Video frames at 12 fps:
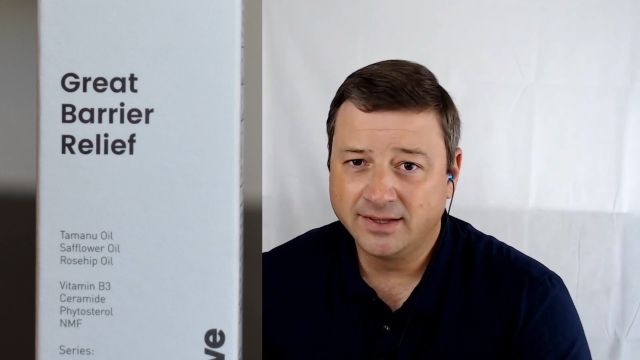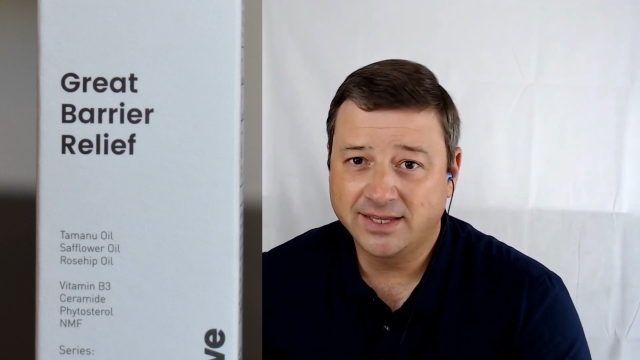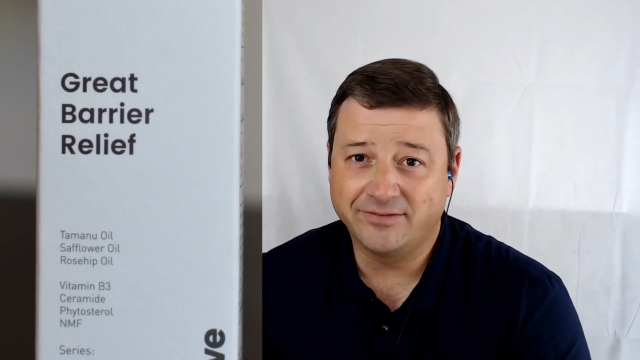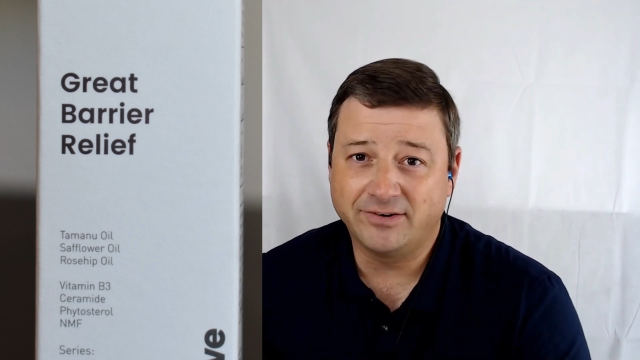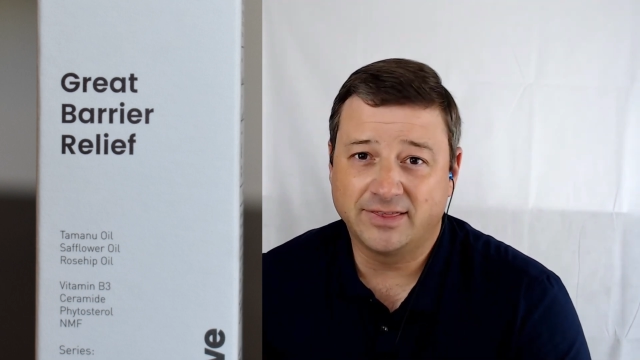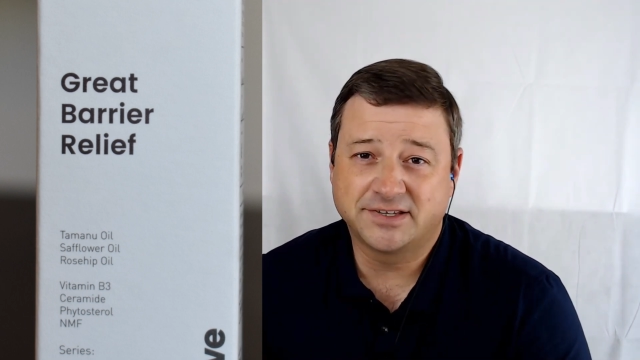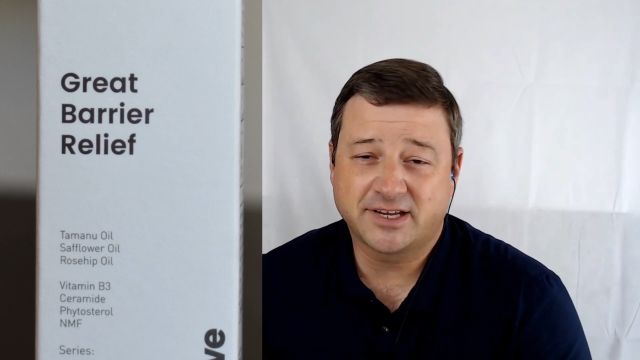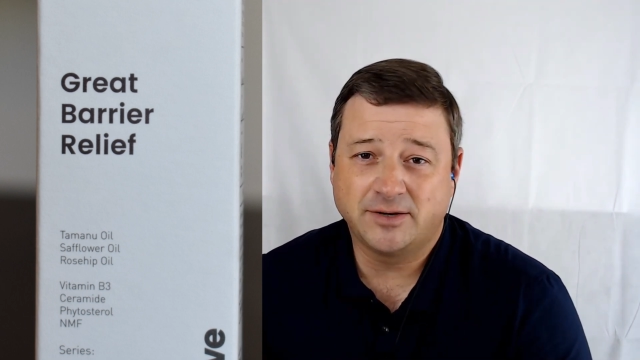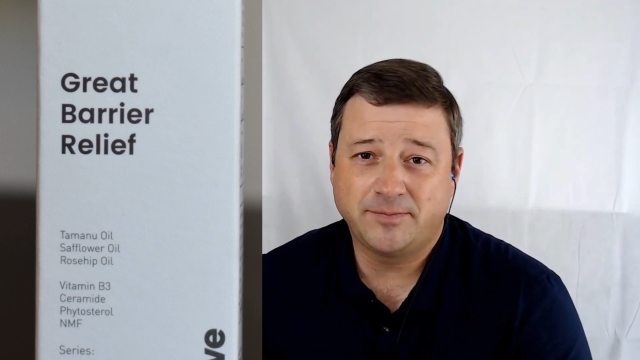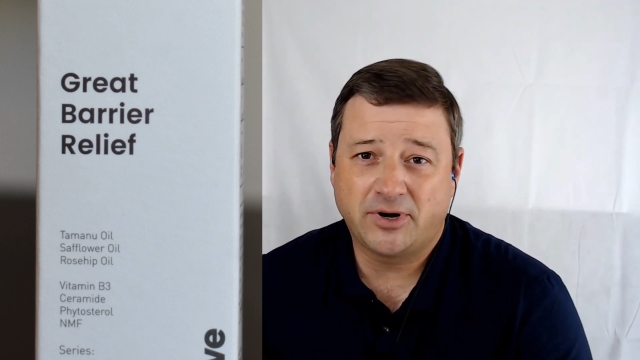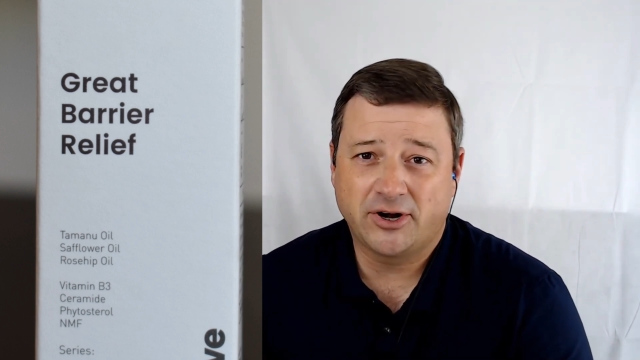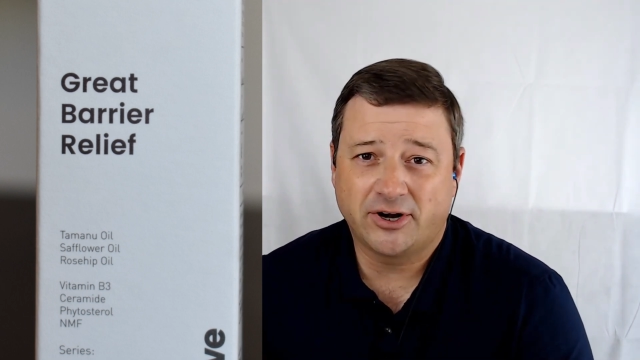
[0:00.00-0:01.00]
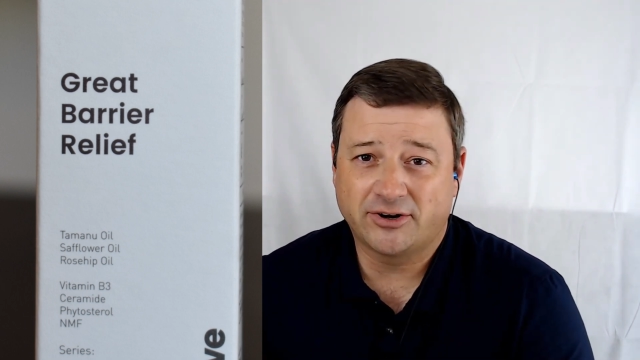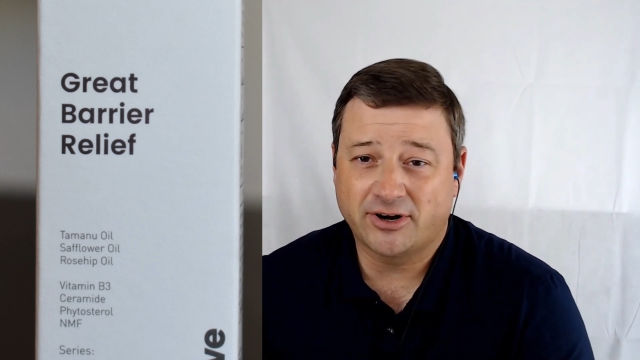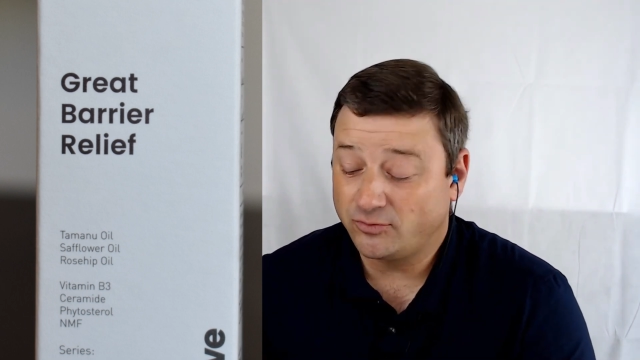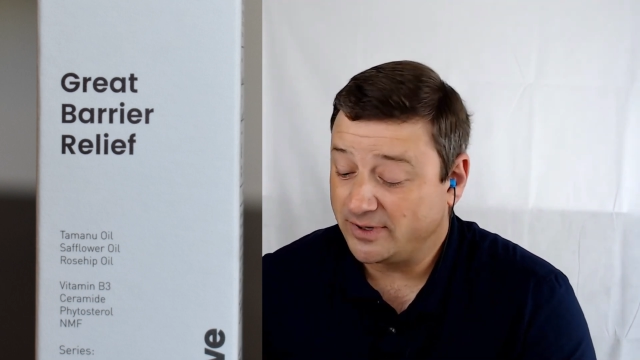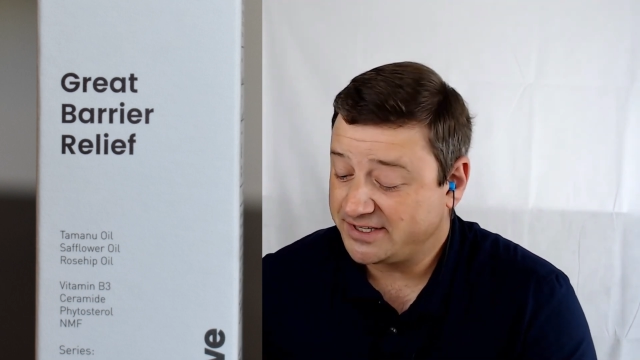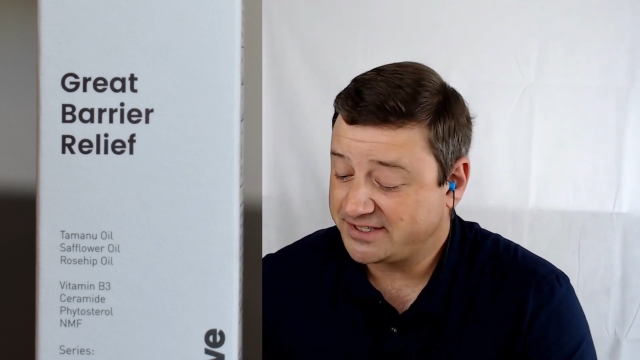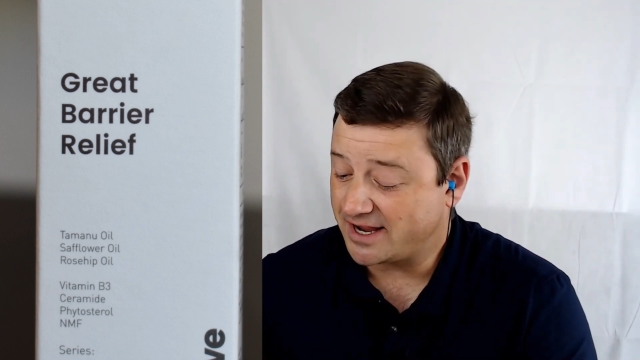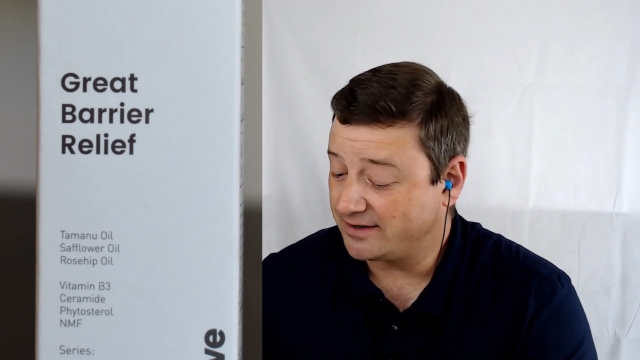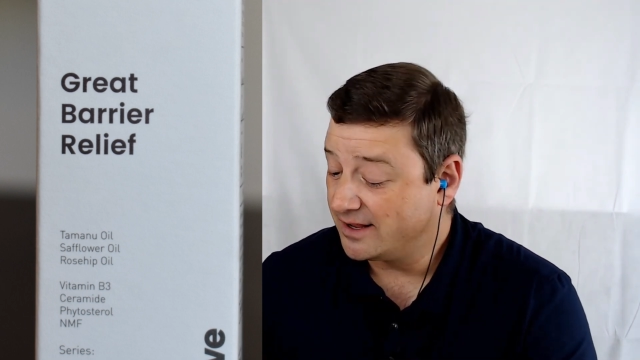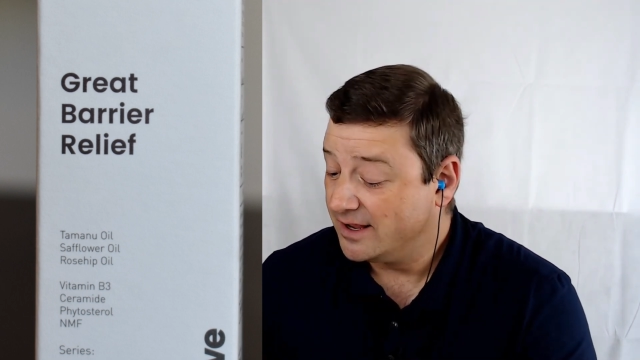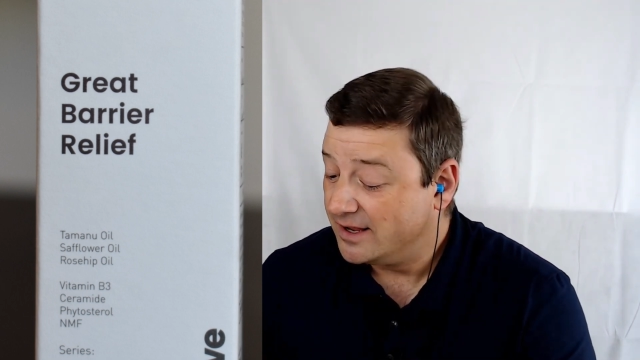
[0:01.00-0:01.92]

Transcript: giving the skin barrier a reset.